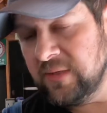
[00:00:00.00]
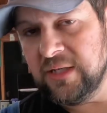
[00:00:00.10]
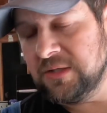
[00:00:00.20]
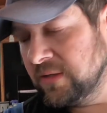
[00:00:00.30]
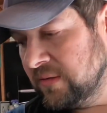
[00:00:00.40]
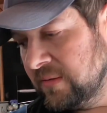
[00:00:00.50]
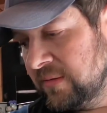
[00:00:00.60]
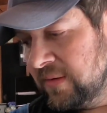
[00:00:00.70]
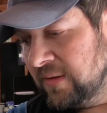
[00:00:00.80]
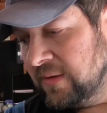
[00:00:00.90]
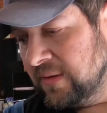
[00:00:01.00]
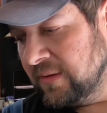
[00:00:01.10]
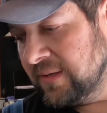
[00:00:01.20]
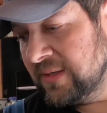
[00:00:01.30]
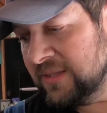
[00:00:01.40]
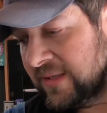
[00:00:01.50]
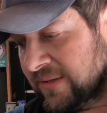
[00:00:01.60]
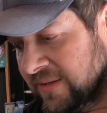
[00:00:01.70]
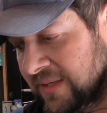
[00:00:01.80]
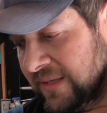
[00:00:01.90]
easier. I just had it
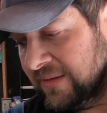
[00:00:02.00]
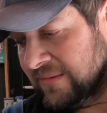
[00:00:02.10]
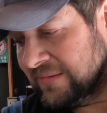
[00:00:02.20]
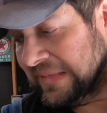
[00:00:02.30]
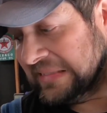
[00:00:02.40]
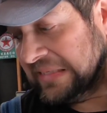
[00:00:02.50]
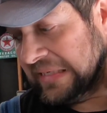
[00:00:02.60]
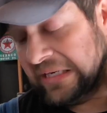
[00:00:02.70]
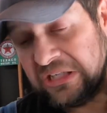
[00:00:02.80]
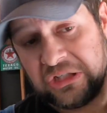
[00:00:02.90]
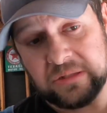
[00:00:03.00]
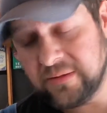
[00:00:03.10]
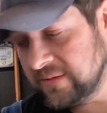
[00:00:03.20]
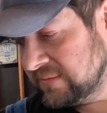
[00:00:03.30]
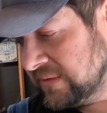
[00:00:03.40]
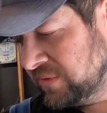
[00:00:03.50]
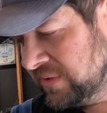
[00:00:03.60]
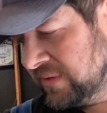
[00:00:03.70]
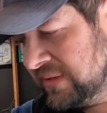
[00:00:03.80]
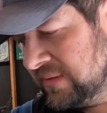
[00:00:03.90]
on the 18 gauge, so I put
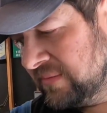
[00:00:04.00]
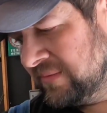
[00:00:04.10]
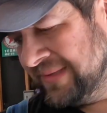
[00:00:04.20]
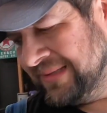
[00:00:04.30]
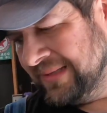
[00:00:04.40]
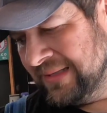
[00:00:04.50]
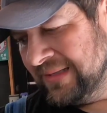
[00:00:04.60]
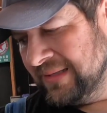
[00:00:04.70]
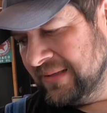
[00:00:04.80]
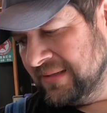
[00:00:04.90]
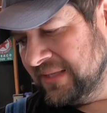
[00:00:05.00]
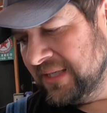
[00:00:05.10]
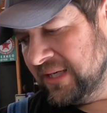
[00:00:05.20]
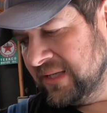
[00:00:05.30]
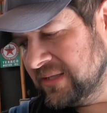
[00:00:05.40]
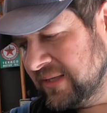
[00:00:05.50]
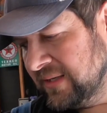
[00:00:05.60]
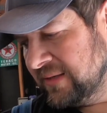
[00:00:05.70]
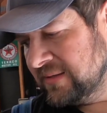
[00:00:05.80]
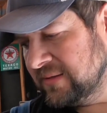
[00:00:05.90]
it on the 10 gauge
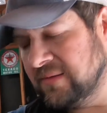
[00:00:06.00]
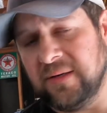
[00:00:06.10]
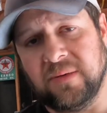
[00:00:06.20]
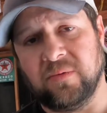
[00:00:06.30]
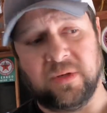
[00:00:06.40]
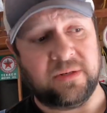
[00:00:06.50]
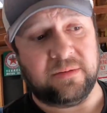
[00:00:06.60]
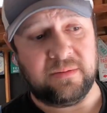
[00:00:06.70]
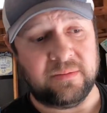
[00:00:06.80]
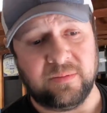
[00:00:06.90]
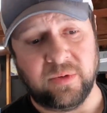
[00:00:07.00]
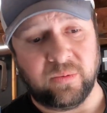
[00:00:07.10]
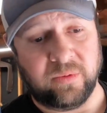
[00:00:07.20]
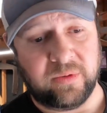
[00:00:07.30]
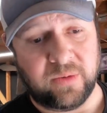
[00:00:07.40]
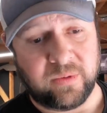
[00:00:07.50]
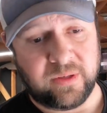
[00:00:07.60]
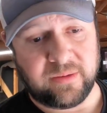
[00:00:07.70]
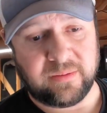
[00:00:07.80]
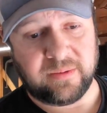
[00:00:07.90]
setting, and it went really
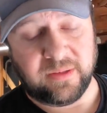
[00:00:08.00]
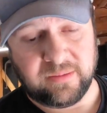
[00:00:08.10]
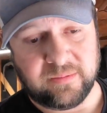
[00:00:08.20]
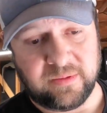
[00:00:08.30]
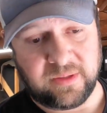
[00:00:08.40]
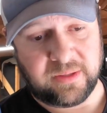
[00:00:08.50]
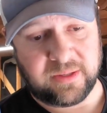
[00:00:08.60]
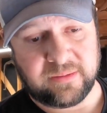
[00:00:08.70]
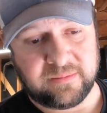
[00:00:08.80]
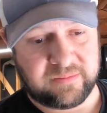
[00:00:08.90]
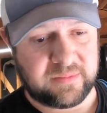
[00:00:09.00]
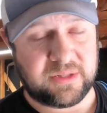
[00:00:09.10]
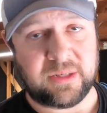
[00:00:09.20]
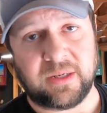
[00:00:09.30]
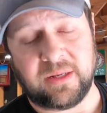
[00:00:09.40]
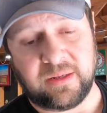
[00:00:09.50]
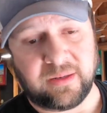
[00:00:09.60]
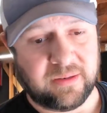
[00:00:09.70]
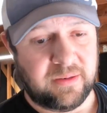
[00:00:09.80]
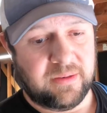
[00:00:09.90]
well, and it really got it stuck in
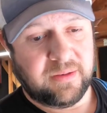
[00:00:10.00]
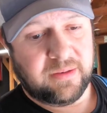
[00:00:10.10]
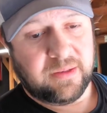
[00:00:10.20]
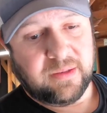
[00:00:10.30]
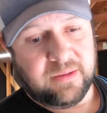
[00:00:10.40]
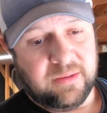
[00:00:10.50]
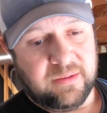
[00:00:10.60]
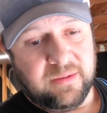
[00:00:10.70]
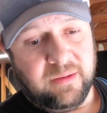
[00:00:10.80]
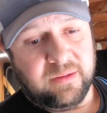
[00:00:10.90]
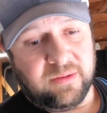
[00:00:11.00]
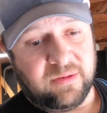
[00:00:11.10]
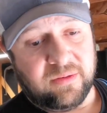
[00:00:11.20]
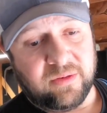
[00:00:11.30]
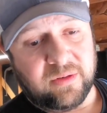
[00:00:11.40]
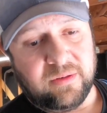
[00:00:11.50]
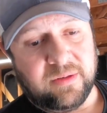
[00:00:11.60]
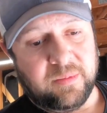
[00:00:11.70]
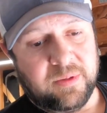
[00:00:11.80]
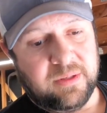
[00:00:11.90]
there. I know it don't look
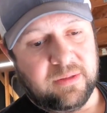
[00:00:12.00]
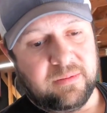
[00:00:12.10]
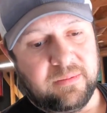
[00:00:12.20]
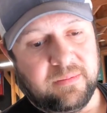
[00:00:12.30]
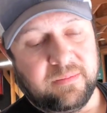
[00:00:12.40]
good, but I